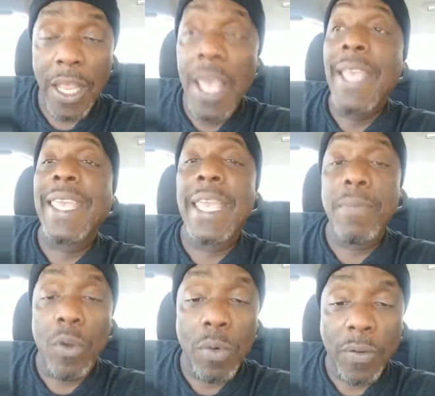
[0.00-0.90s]
Keep
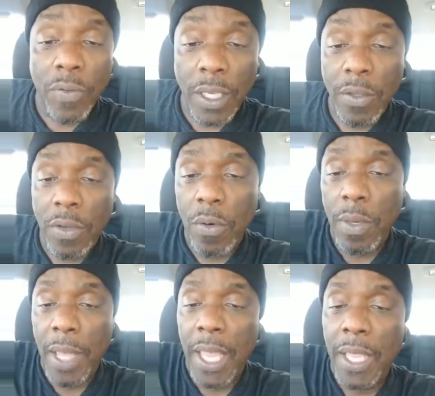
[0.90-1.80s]
doing what the fuck you doing,
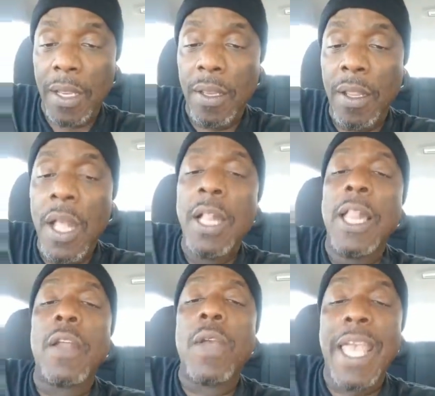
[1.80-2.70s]
man.
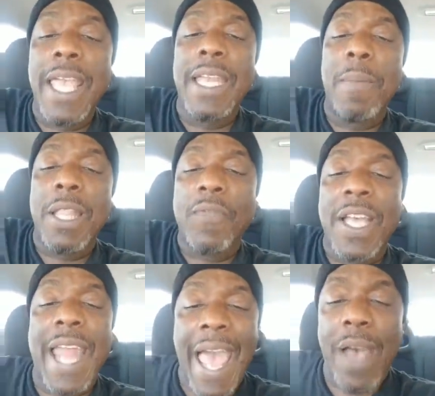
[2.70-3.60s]
Little E in the
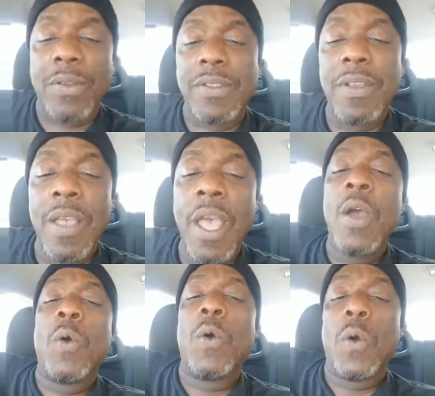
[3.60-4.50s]
motherfucking house.
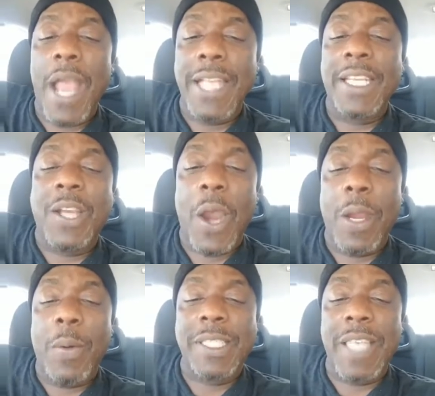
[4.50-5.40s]
Reggie Curry,
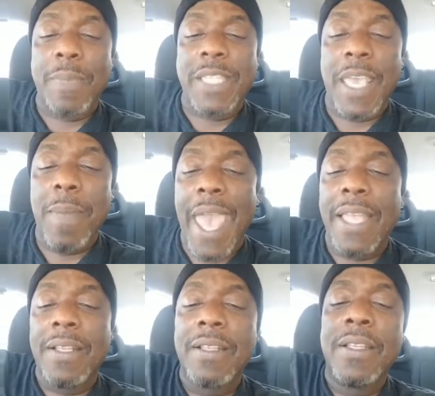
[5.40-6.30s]
what's up, teammate?
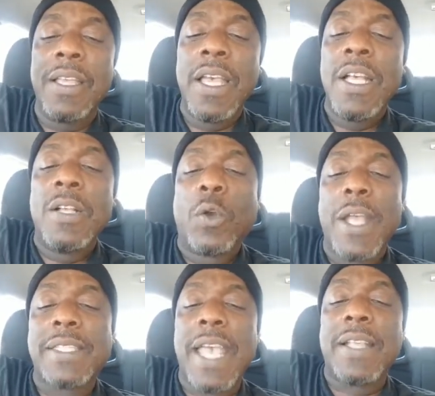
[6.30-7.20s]

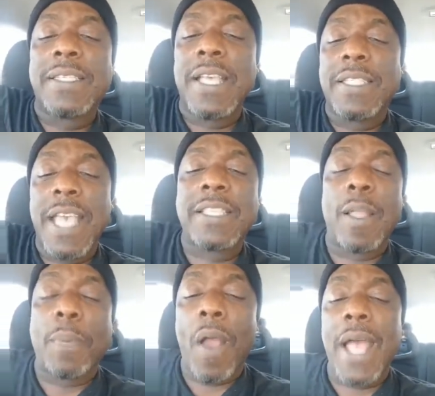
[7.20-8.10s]
Chris Taylor says, yes,
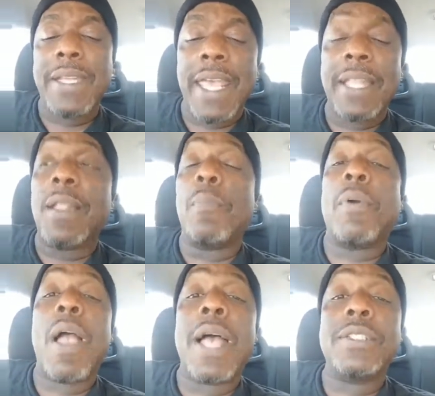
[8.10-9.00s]
LeBron did.
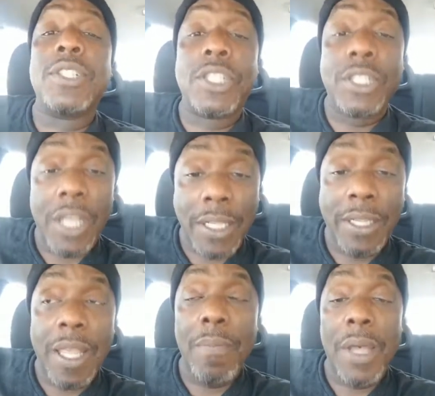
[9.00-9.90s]
LeBron shut
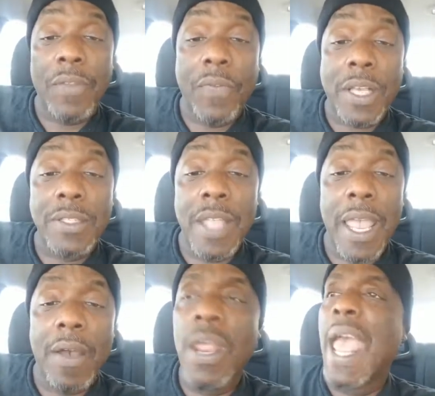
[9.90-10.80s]
them motherfuckers
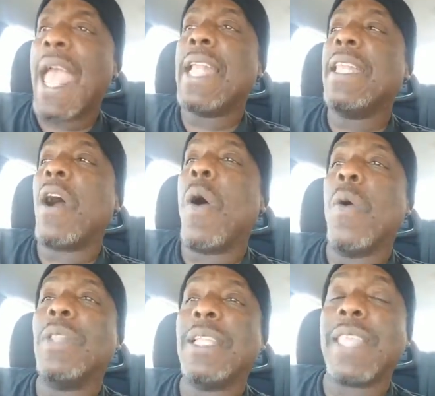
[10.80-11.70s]
down. And the
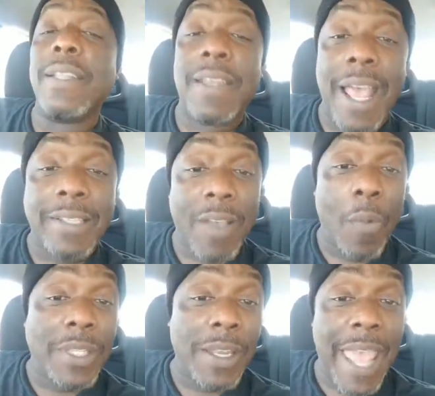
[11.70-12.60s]
only thing that I saw
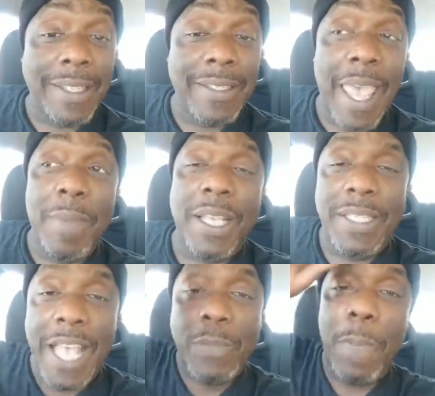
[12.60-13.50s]
was the next day, because
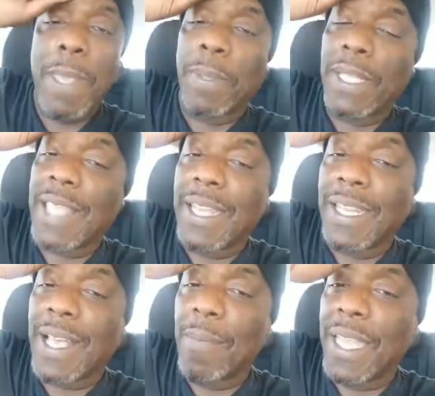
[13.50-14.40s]
that's when people decided to
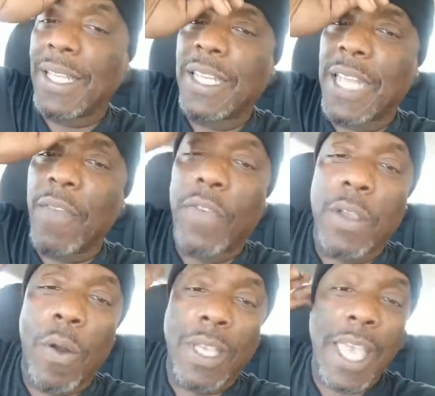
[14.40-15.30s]
come in and shit. They figured,
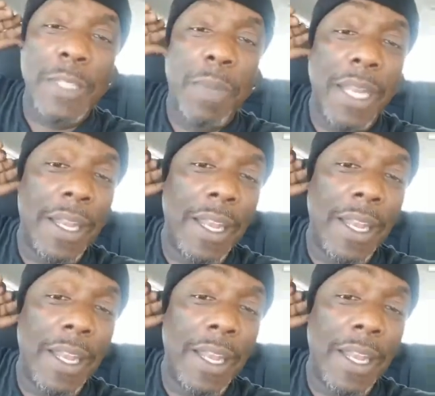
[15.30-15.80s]
okay, it's been,